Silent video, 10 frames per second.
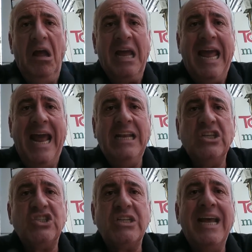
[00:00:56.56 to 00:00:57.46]

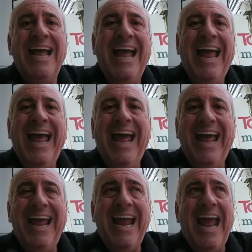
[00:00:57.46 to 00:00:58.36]
against
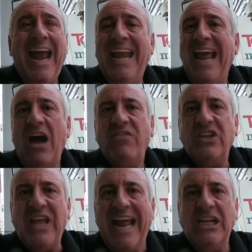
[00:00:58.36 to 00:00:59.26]
any other
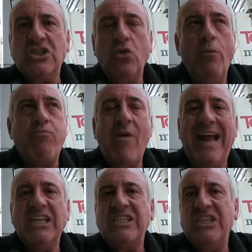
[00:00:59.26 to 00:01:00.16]
dental
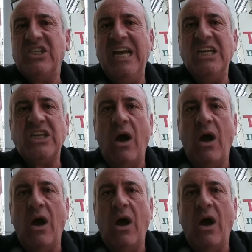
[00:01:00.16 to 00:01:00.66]
practices.